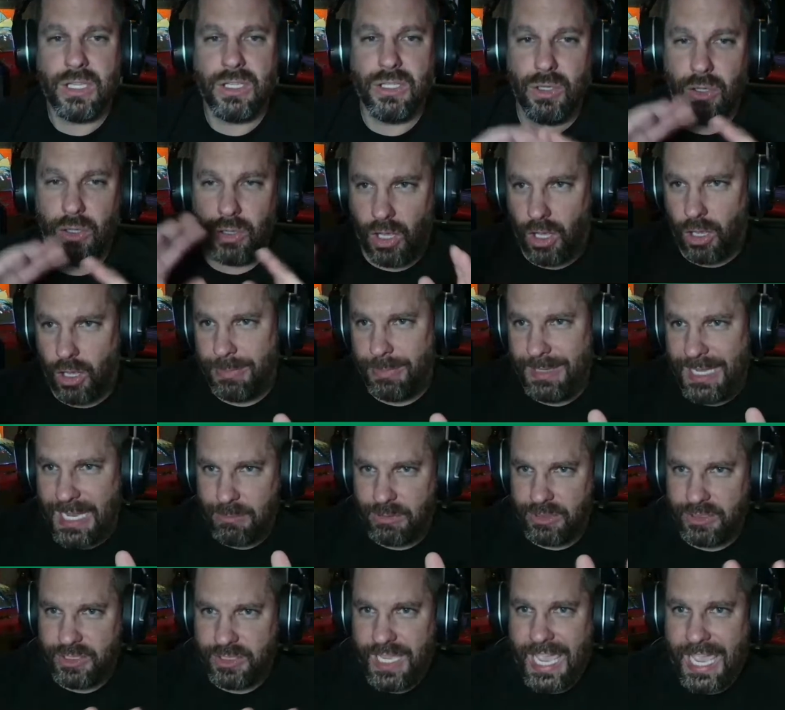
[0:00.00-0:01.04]
You'll all be
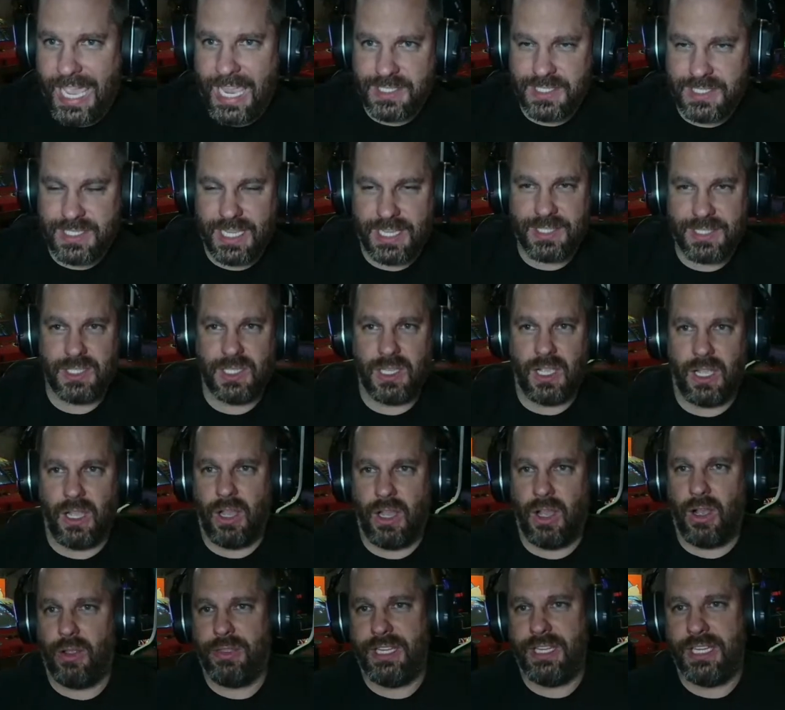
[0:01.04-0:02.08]
able to access
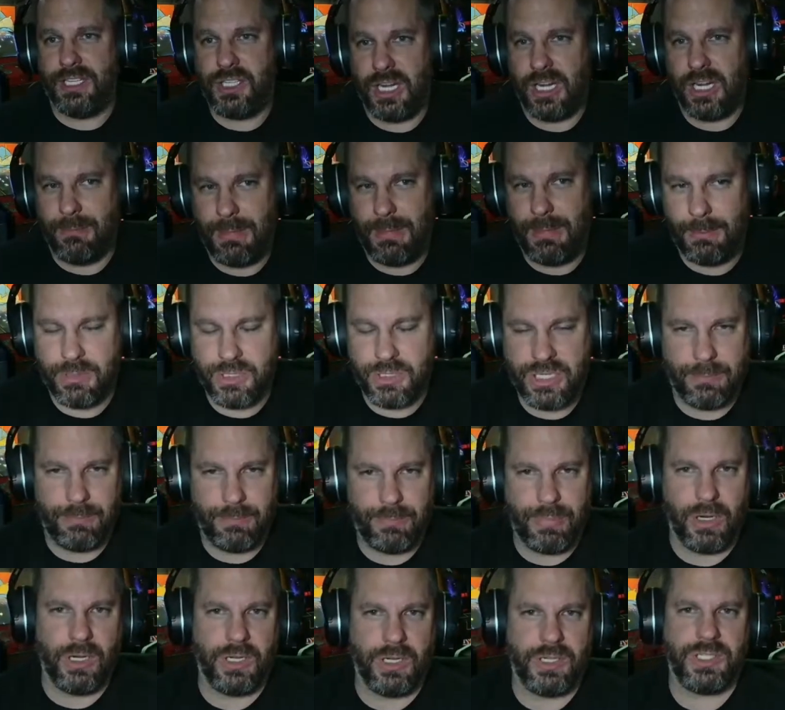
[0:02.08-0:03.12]
all the channel
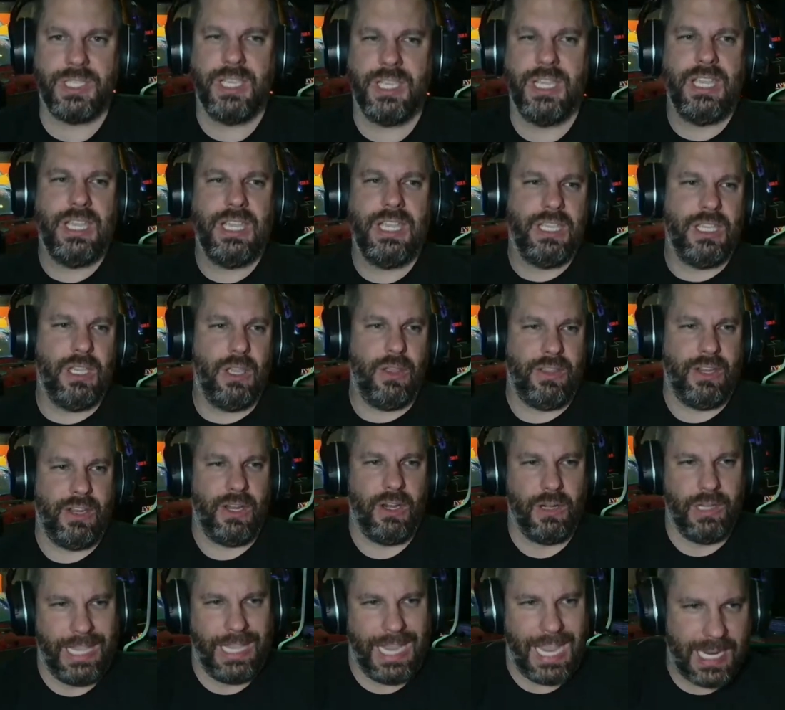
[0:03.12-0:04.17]
membership perks, you know, the
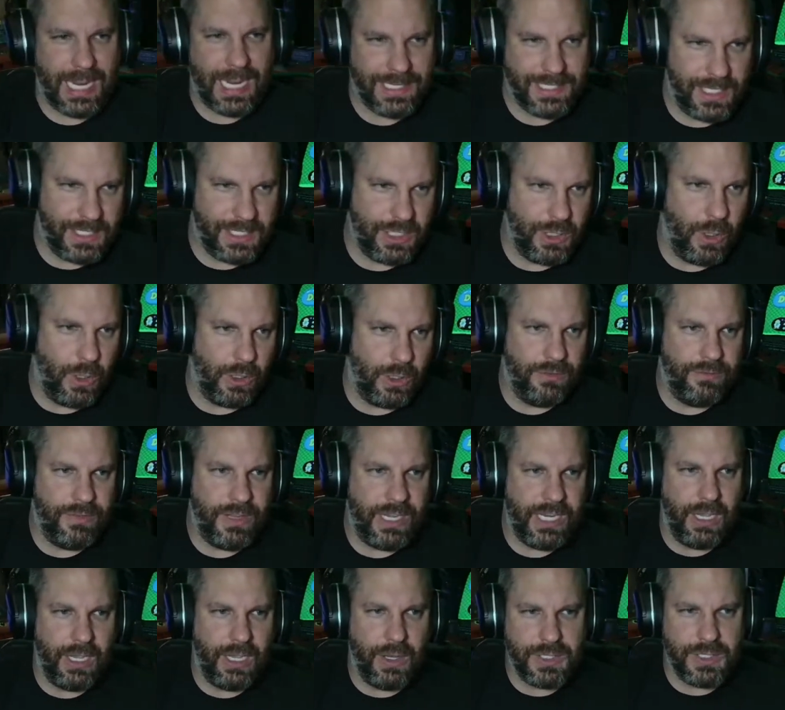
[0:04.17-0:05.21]
early access to all the
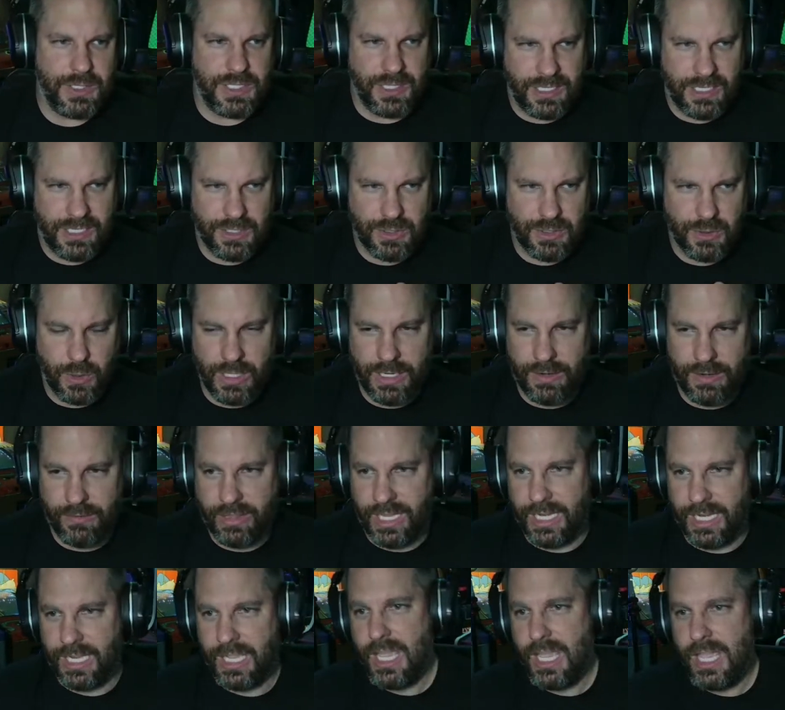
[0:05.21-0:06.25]
videos and the Discord and
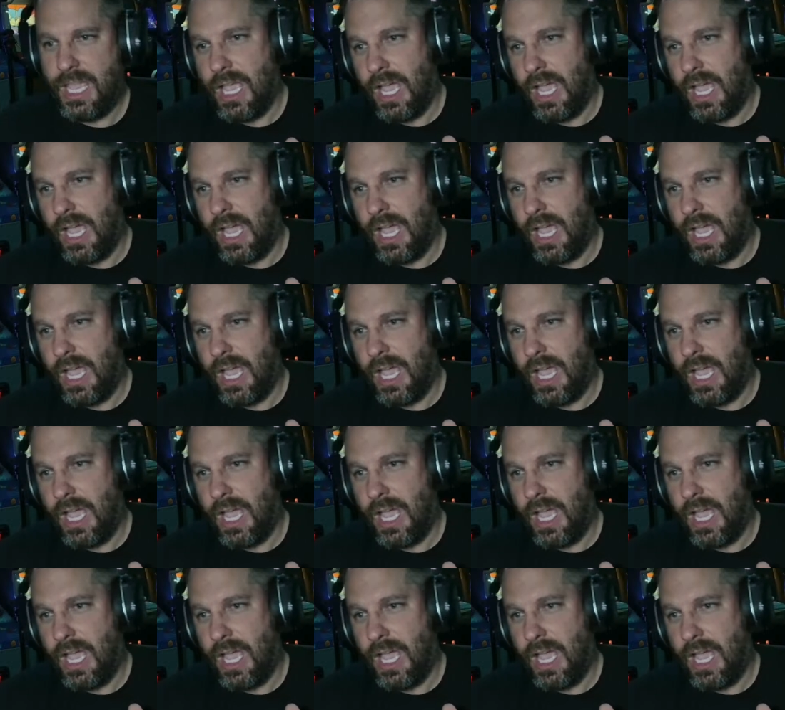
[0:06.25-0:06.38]
everything.